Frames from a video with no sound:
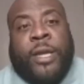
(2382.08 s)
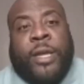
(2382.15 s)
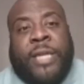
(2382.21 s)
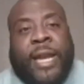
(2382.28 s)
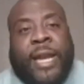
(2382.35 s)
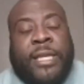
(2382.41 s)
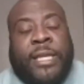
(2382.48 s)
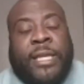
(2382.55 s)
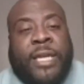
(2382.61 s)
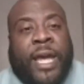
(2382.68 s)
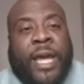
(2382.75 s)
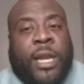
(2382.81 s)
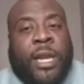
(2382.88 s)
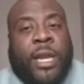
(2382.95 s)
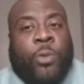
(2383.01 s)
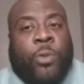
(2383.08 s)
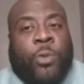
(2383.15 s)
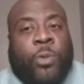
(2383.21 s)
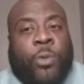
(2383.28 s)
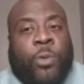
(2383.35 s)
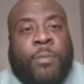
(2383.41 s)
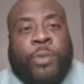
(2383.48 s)
Danny DANNY
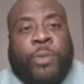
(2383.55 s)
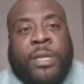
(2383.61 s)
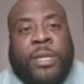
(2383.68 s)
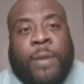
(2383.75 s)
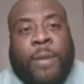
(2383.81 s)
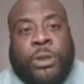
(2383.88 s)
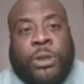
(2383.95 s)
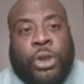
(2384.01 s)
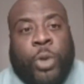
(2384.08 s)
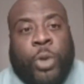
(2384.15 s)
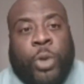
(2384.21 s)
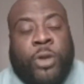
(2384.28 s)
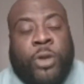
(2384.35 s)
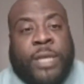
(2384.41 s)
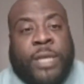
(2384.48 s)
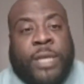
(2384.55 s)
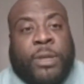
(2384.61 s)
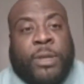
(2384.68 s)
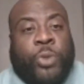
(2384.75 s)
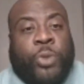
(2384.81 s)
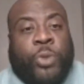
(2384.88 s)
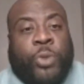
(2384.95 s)
number 3 times. So on Twitter, that's
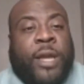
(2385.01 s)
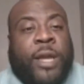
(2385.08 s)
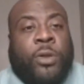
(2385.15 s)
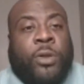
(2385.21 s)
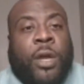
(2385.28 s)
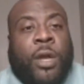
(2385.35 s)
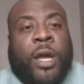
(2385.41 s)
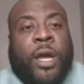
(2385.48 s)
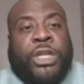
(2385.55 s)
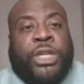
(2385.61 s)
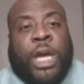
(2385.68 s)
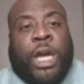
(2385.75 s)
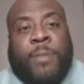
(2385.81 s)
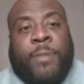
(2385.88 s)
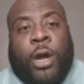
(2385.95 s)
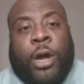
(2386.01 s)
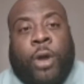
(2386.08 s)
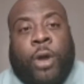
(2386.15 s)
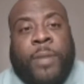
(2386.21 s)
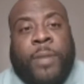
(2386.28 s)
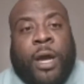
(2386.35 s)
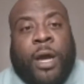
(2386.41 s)
my Twitter handle. Check me out
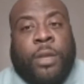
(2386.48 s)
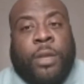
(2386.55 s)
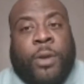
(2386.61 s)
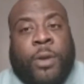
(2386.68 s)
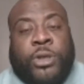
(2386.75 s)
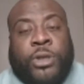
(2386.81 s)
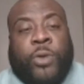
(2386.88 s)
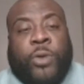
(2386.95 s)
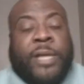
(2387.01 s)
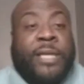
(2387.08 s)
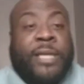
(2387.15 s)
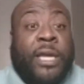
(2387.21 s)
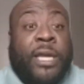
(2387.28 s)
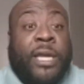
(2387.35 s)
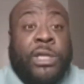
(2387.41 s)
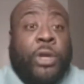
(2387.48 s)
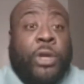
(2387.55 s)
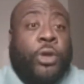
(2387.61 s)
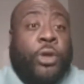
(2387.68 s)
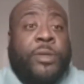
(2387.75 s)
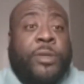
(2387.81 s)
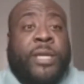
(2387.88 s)
on Beyond the Buzzer. Like I said, it is on
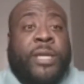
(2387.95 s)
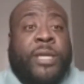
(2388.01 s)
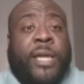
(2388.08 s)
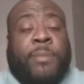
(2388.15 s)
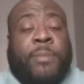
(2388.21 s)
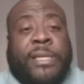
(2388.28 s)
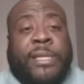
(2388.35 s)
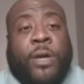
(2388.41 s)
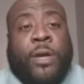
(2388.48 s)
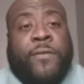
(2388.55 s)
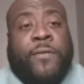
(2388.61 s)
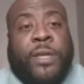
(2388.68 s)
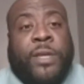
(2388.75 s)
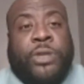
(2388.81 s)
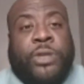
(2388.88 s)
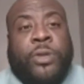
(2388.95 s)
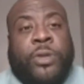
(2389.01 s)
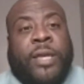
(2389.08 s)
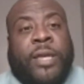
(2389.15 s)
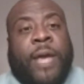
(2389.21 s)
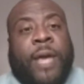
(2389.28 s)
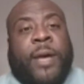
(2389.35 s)
Thursday nights. Myself and the student of
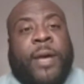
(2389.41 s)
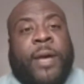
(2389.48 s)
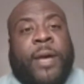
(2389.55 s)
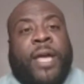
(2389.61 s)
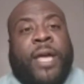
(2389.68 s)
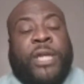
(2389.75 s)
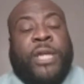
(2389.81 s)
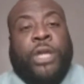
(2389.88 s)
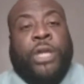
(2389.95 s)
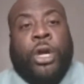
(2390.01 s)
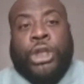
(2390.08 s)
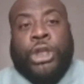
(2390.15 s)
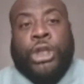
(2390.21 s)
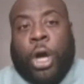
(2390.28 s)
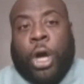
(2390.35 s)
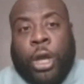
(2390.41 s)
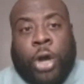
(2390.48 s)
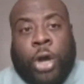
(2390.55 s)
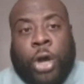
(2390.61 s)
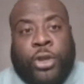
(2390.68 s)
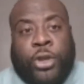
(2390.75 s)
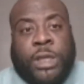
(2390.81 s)
the game, Kyle Nash, talking
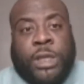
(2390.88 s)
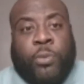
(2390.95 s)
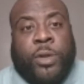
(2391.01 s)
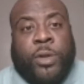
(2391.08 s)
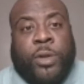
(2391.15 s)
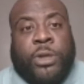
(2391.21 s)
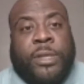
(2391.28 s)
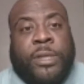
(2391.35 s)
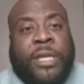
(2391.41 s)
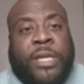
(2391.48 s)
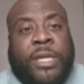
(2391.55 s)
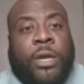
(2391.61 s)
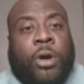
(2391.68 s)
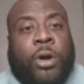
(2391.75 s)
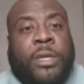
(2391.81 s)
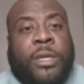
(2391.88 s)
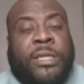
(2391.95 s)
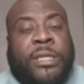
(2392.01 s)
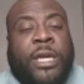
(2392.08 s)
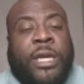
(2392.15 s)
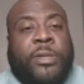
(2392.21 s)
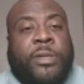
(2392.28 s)
all things sports on
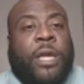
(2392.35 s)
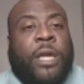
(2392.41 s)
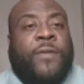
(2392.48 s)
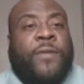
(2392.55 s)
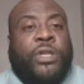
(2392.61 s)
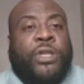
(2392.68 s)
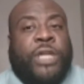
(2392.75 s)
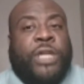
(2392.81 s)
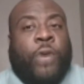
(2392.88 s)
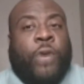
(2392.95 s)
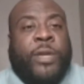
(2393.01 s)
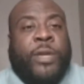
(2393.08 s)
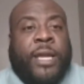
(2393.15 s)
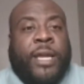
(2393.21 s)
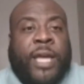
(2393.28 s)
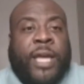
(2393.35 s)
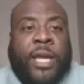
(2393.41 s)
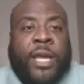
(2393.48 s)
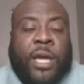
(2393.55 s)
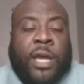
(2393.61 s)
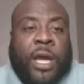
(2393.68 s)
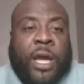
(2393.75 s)
Zingo Television, channel
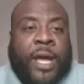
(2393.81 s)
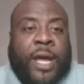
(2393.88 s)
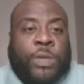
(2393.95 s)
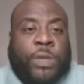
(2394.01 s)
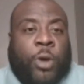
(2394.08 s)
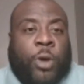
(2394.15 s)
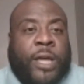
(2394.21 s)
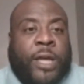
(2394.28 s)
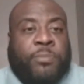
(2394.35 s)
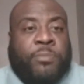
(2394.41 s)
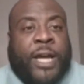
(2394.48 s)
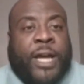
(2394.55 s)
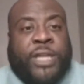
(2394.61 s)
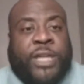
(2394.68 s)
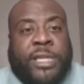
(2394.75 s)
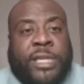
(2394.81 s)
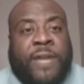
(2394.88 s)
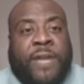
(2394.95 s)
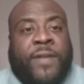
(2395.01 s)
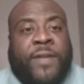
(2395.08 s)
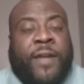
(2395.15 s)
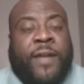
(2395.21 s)
198, as well as Blackjack
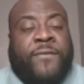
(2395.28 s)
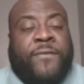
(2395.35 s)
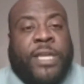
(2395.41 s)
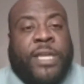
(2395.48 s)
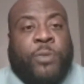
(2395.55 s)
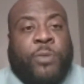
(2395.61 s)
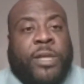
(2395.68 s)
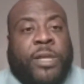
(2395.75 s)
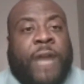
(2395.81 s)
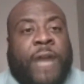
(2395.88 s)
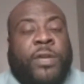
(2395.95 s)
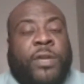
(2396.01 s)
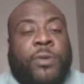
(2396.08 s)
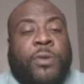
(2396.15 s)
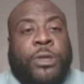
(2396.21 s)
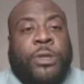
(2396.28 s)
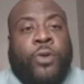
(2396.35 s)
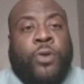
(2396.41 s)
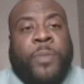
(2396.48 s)
TV, Facebook Live, and YouTube.